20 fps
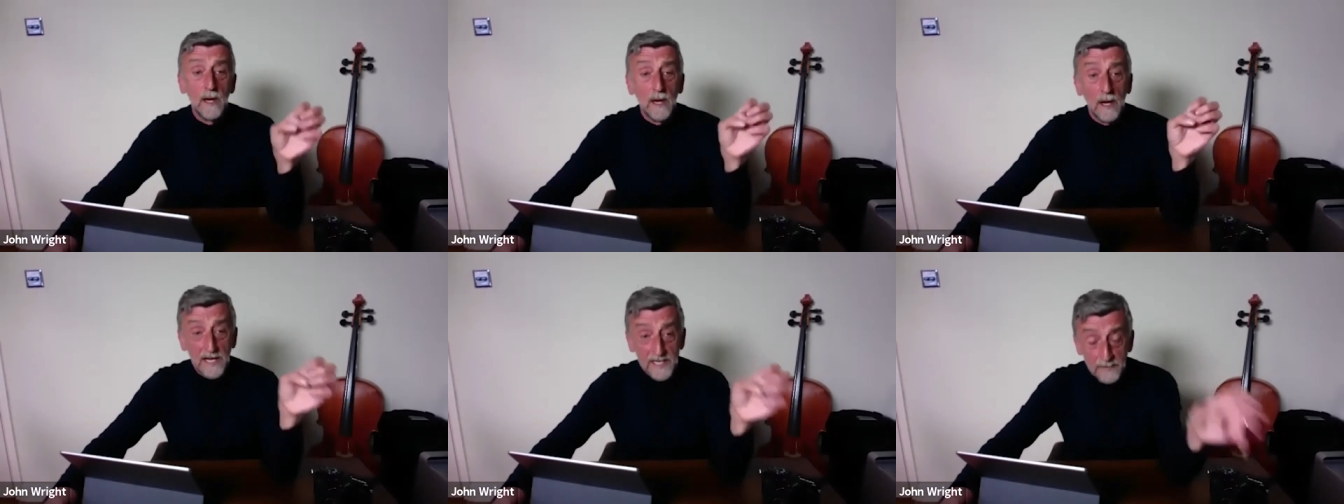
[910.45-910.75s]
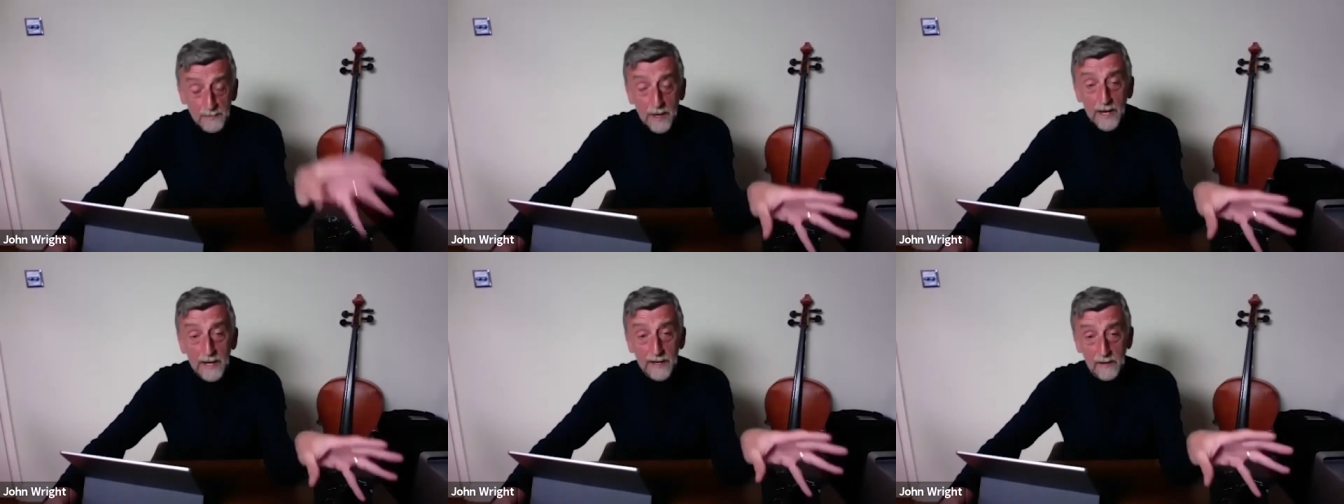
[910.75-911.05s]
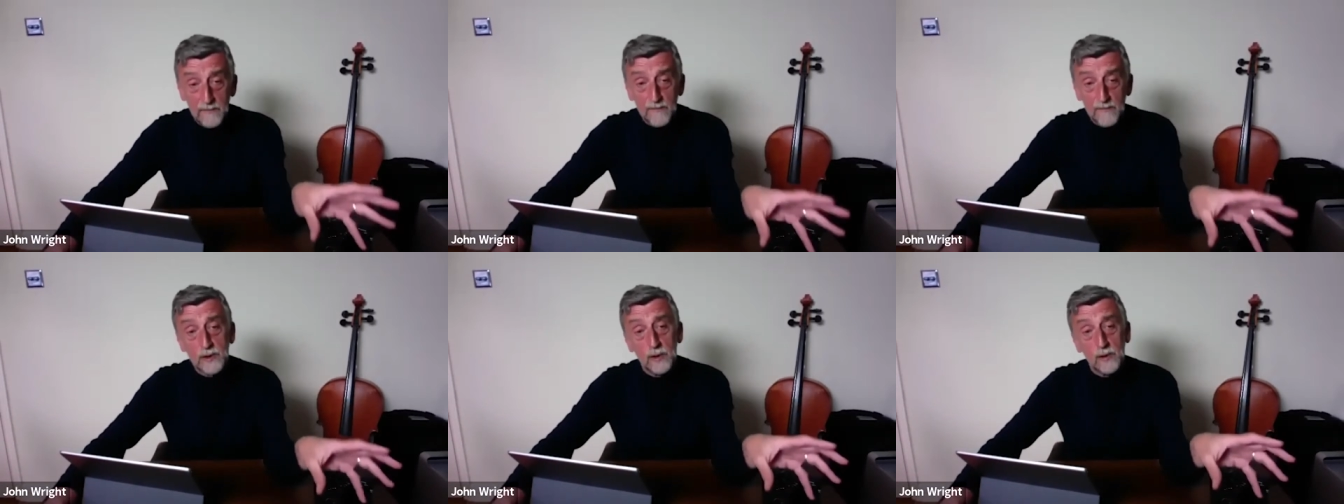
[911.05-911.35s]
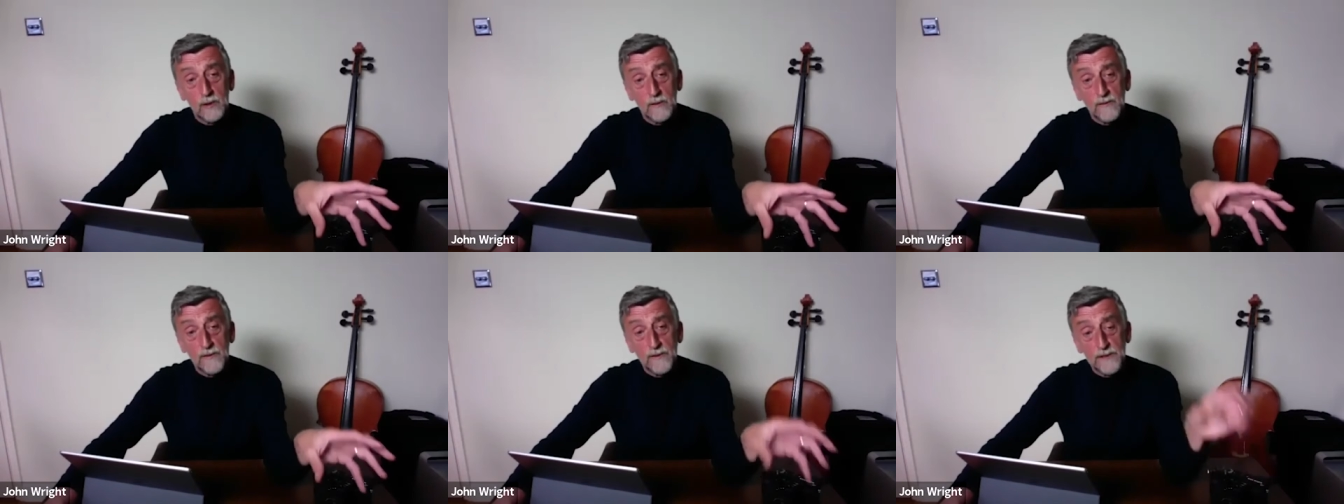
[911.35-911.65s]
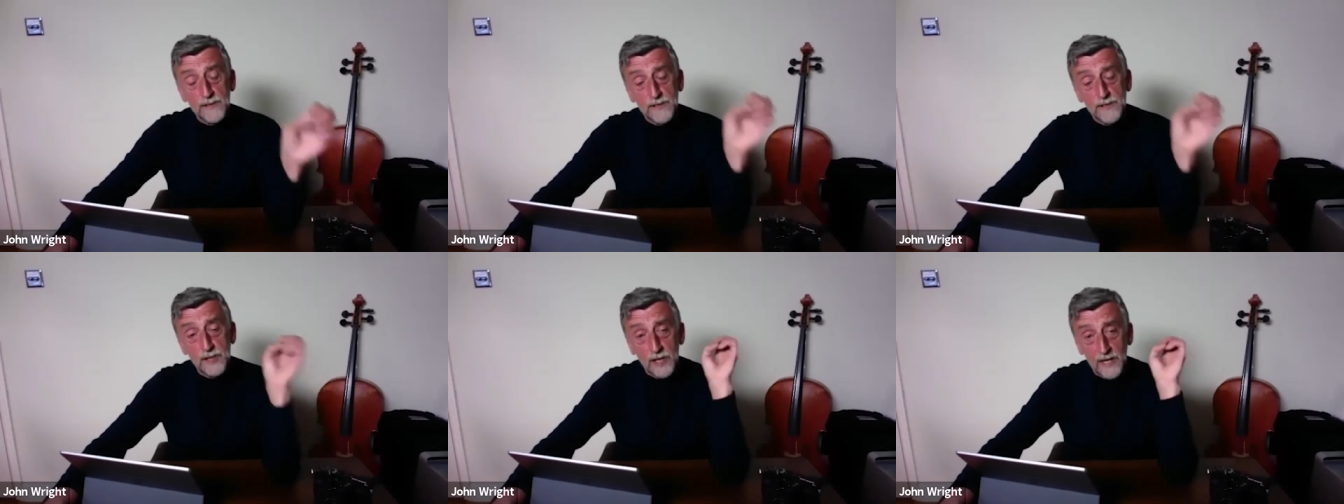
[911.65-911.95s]
aspiring photographers,
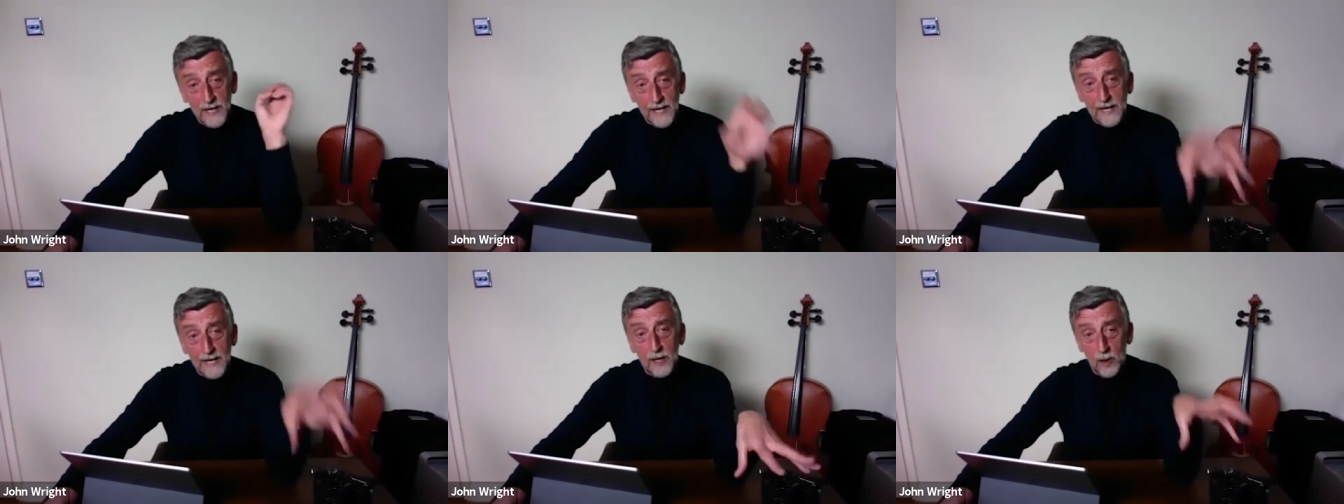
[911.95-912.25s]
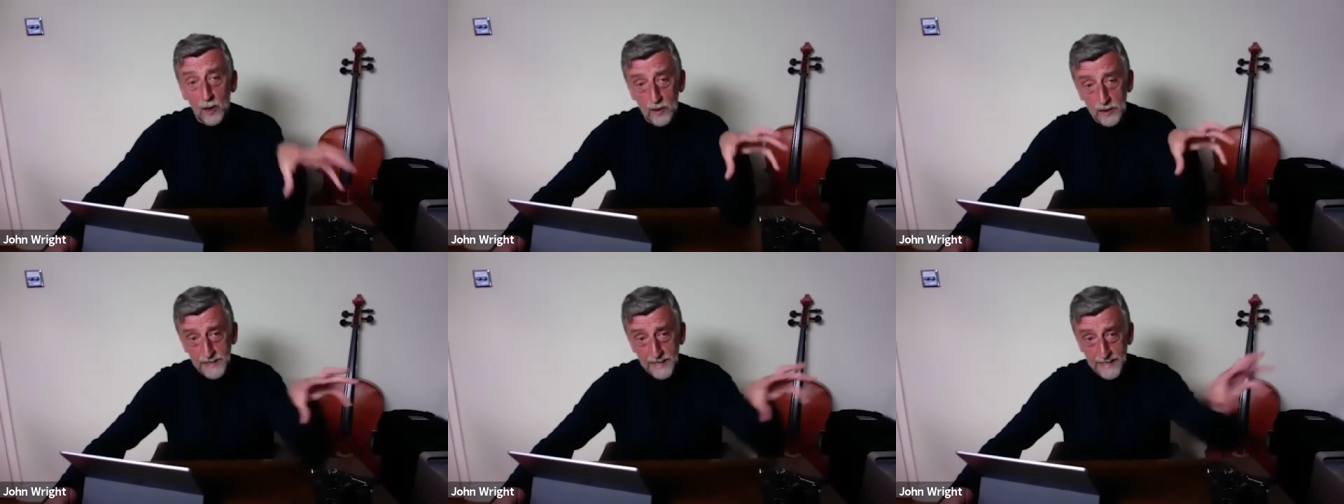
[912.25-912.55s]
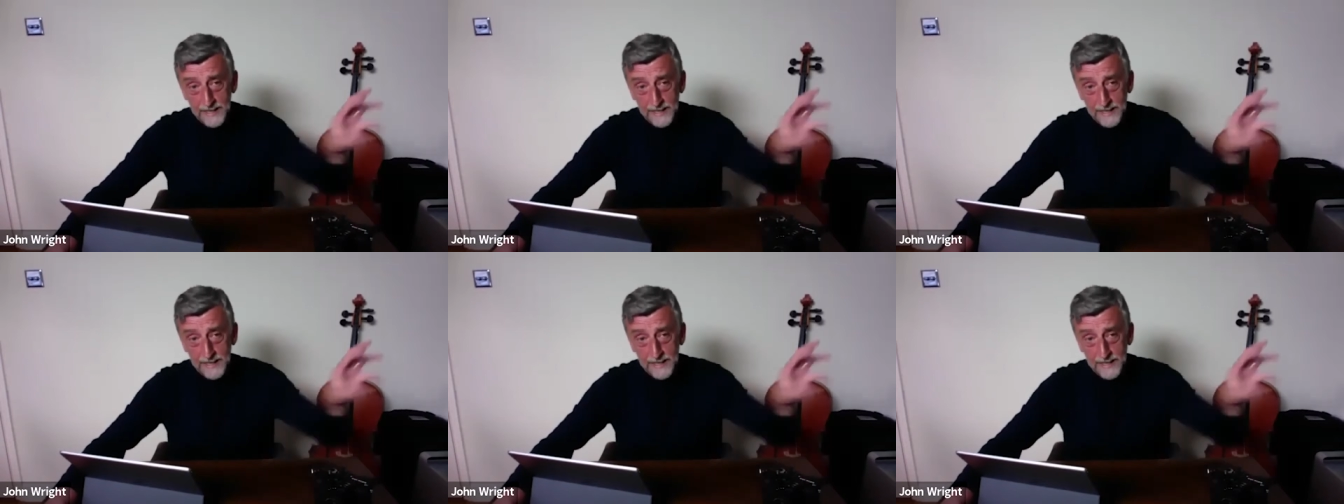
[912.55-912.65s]
to get alongside?